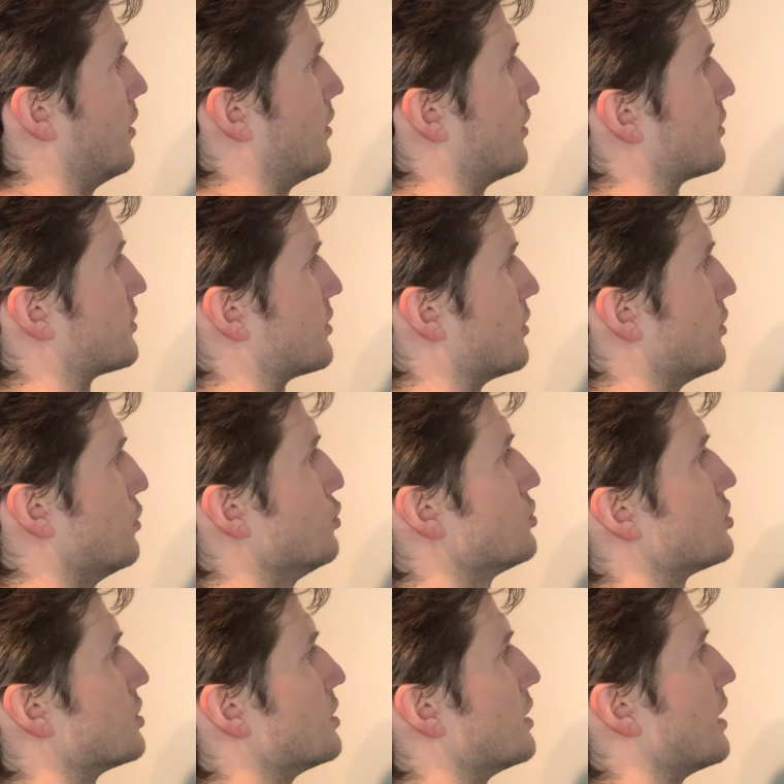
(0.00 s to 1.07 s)
the
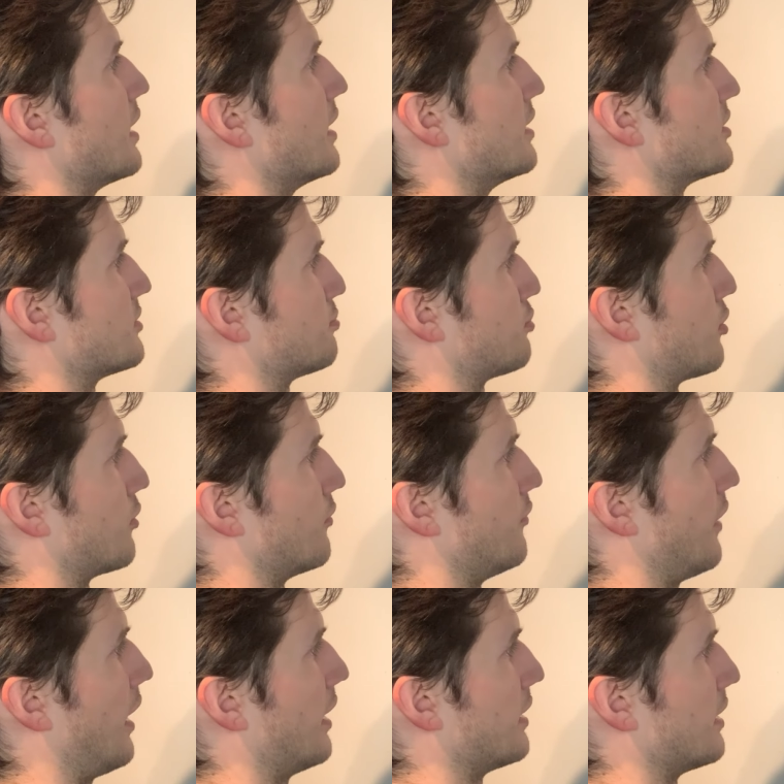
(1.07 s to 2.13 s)
solution is
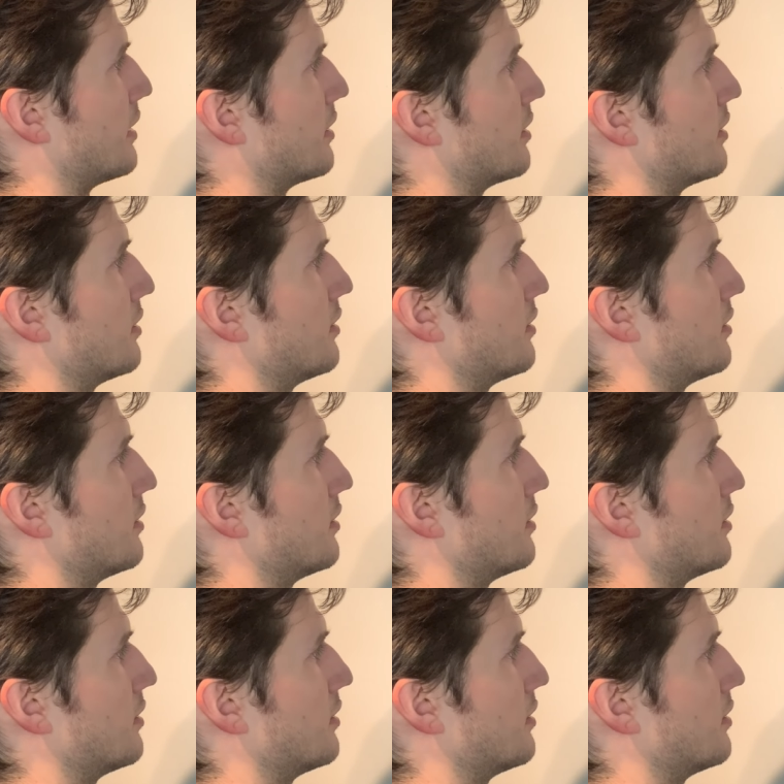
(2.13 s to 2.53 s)
providing